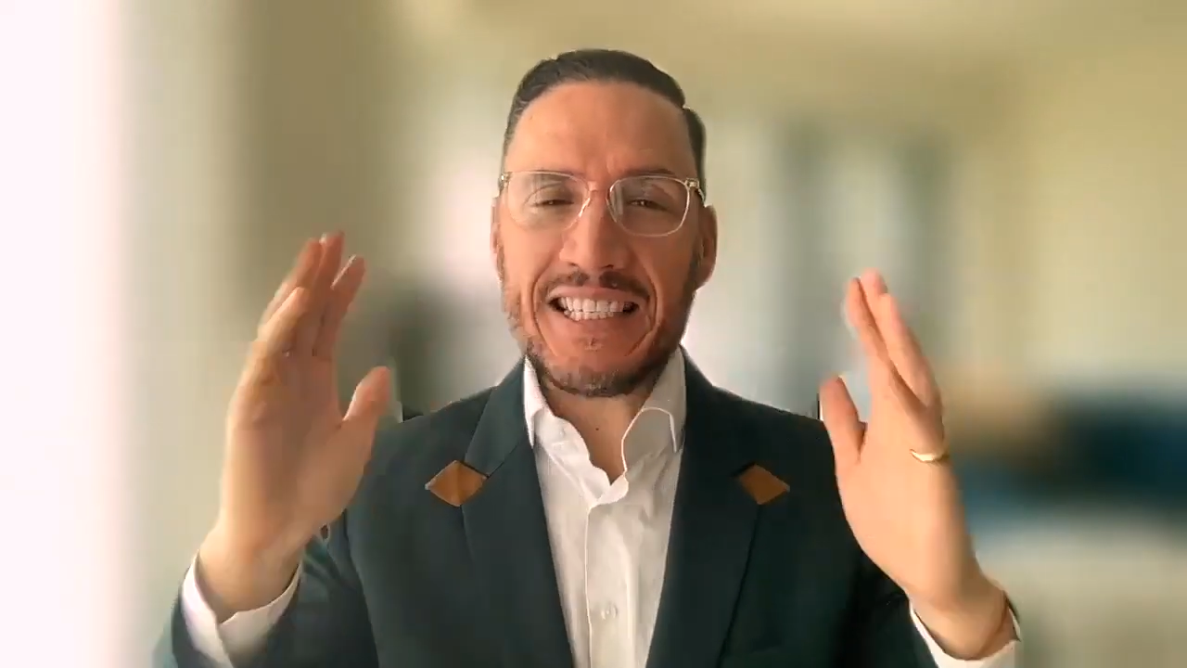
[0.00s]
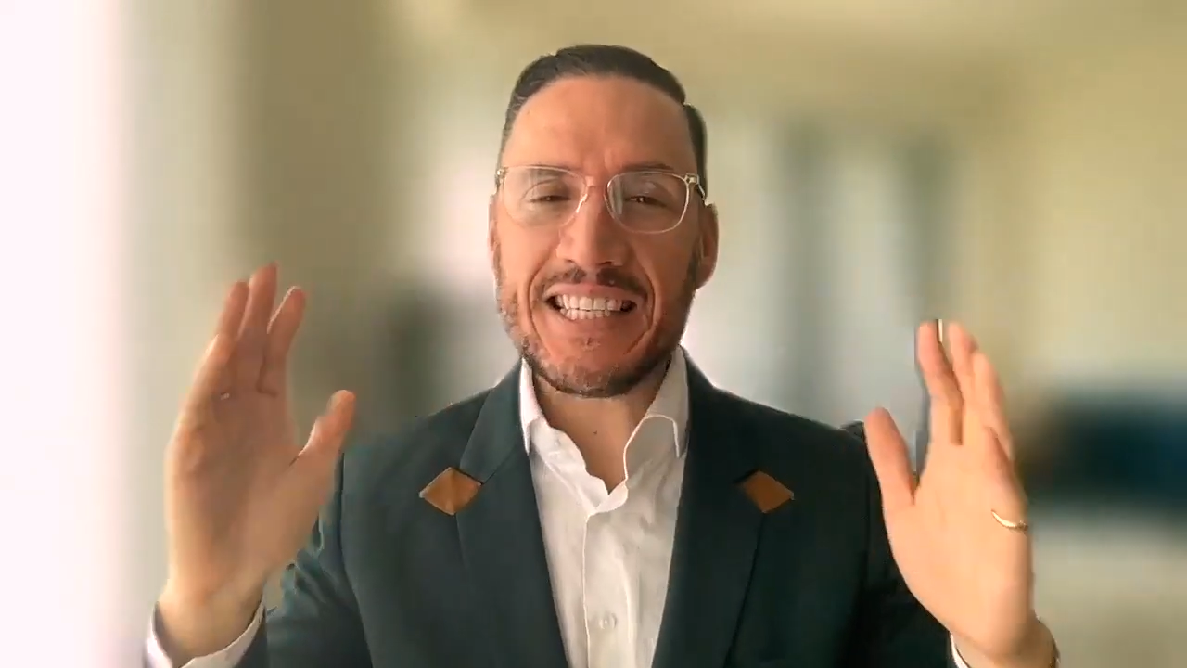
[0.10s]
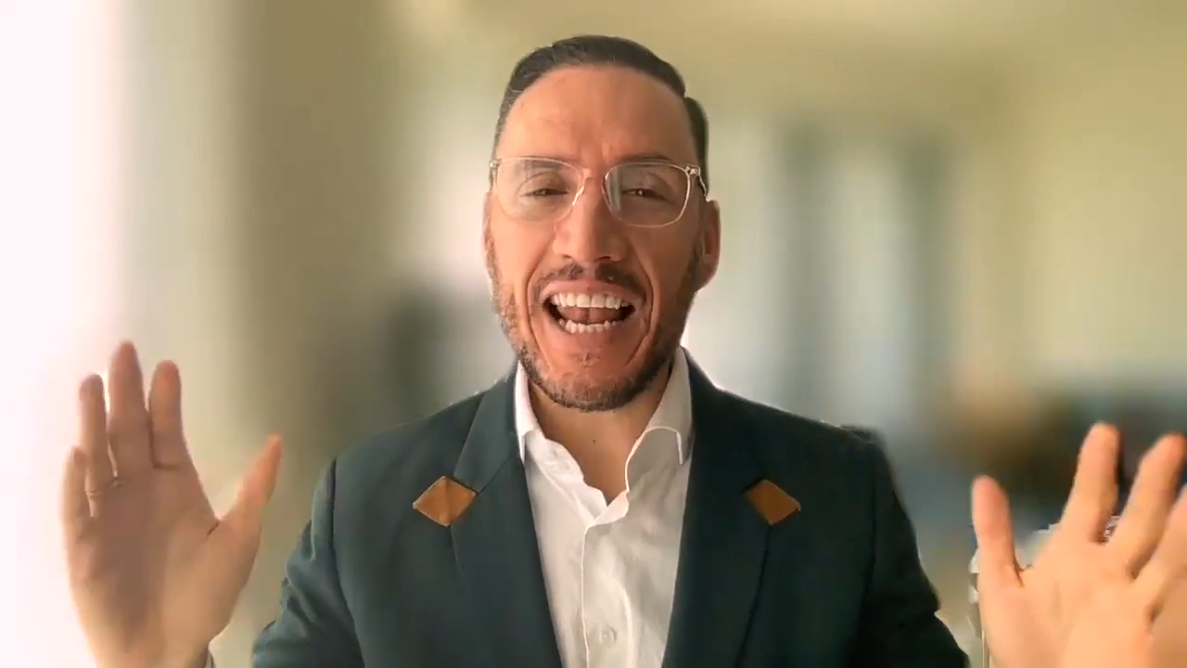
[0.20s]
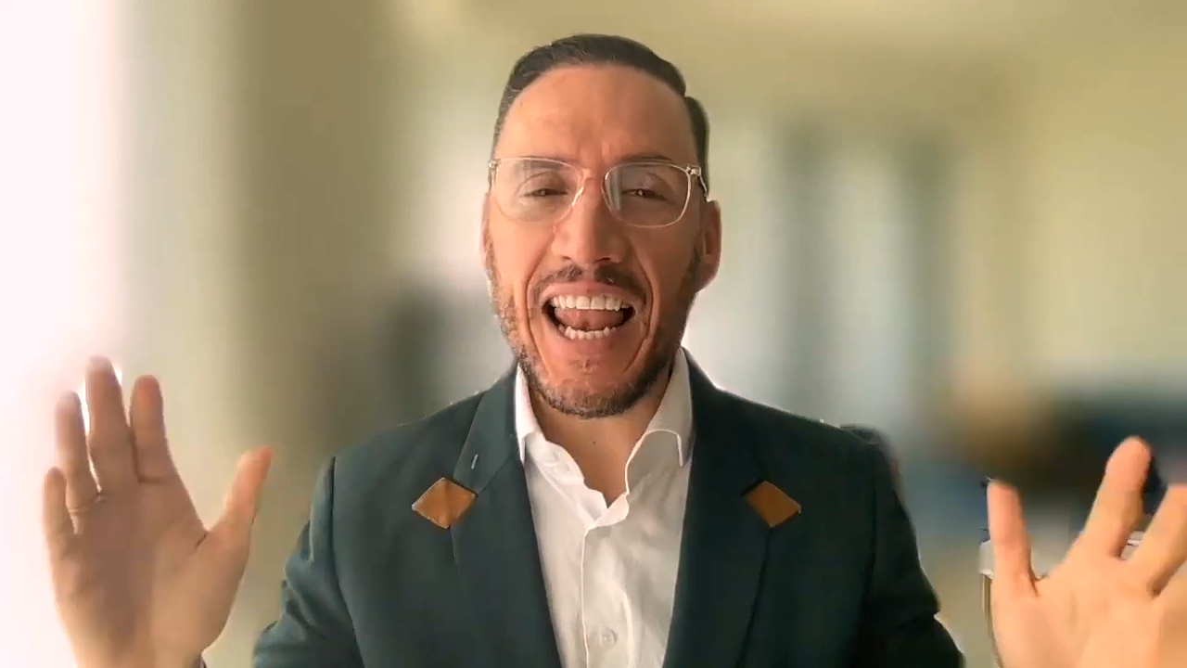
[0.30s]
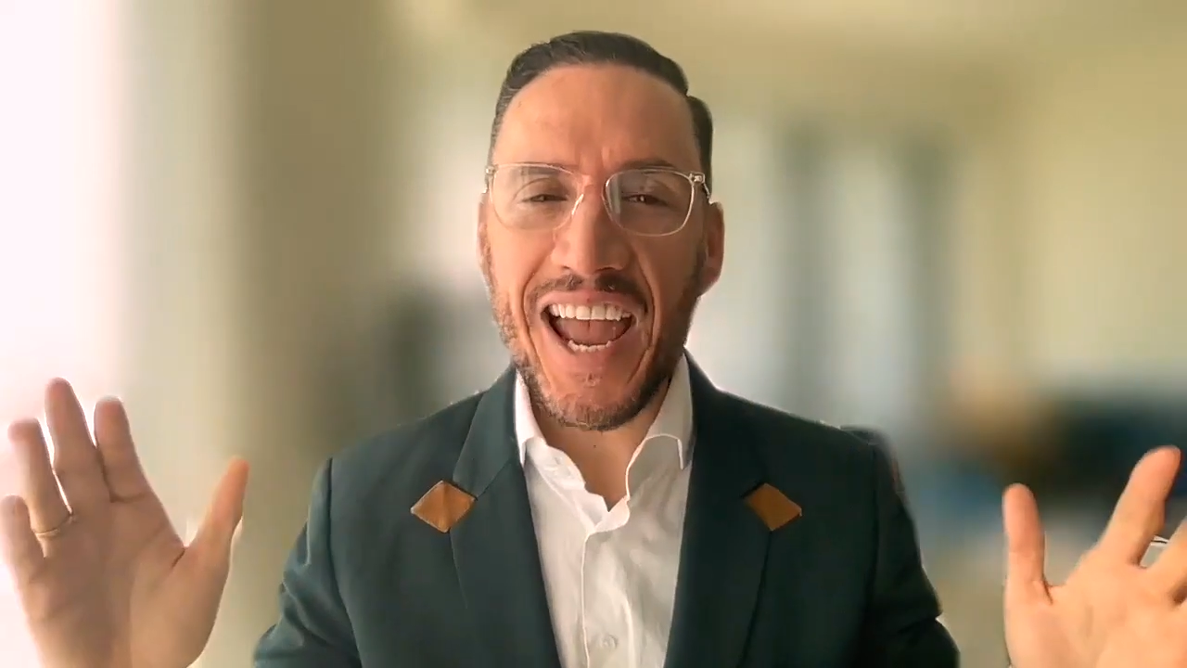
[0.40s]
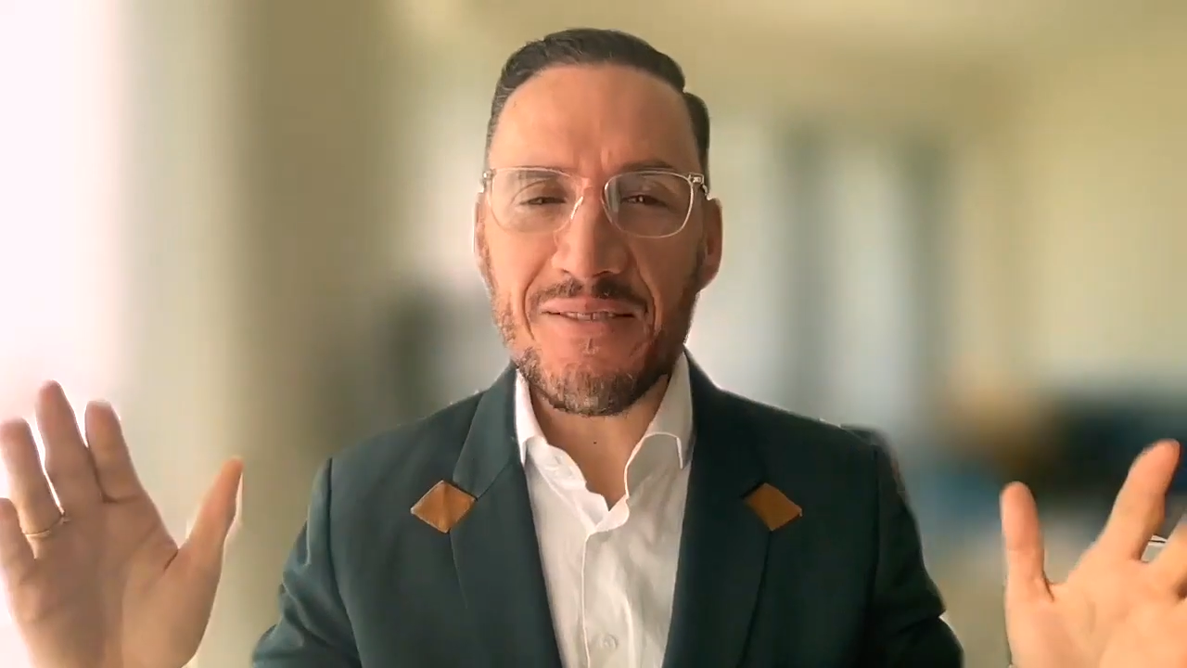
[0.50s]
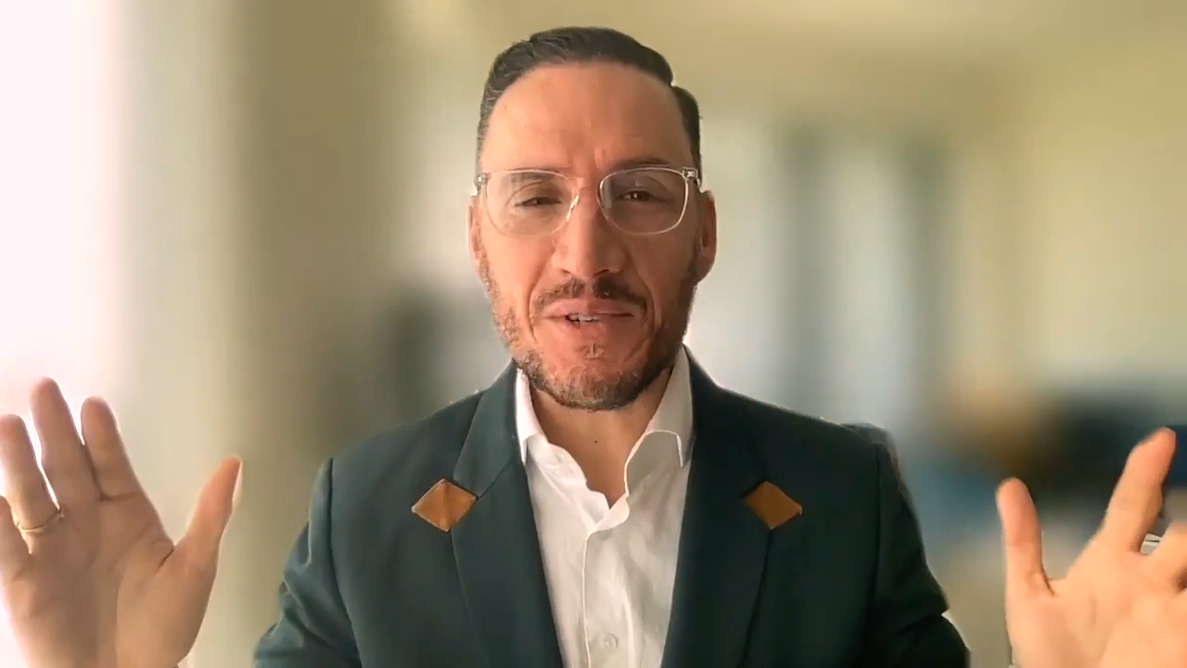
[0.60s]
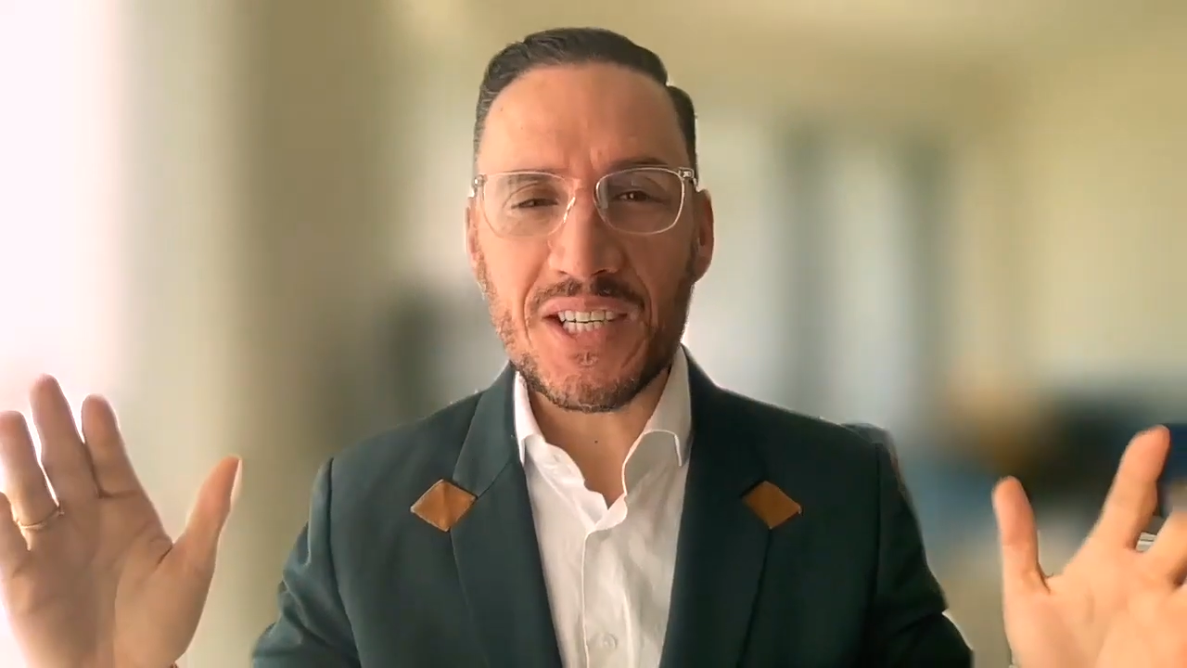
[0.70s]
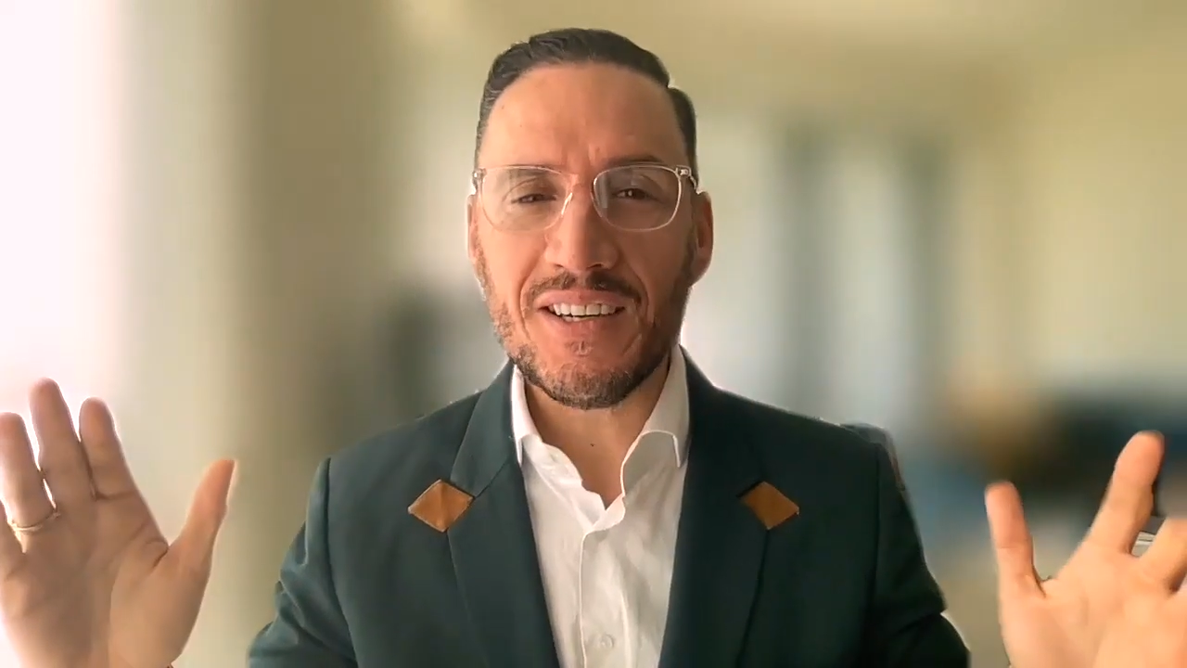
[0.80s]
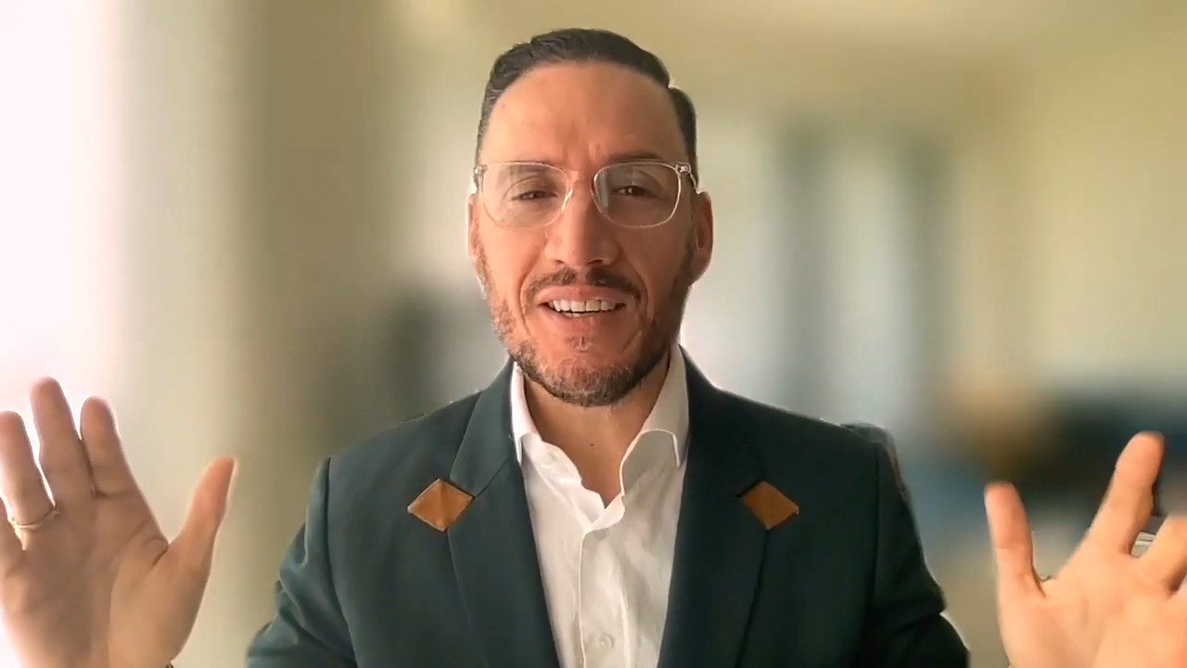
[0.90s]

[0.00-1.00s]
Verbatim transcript: exclaimed,